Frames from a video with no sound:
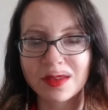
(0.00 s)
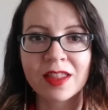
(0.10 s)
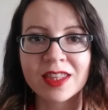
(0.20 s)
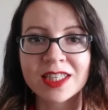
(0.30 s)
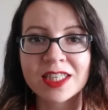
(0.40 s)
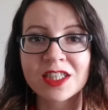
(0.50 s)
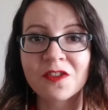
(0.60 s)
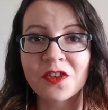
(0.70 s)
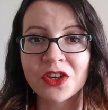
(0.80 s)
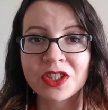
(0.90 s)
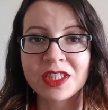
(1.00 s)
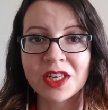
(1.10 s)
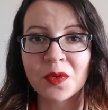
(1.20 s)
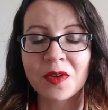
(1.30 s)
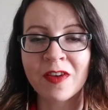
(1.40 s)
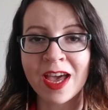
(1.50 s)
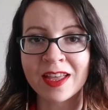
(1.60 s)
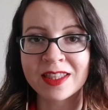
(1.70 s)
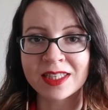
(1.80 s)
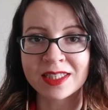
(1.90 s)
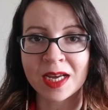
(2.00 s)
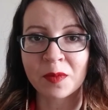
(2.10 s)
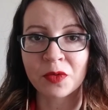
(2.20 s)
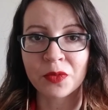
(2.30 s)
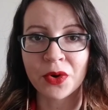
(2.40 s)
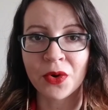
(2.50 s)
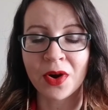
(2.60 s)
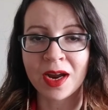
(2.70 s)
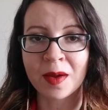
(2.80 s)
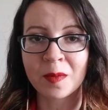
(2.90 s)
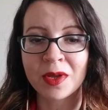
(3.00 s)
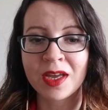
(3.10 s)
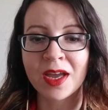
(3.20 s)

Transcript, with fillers: This is the first year we've had this type of program,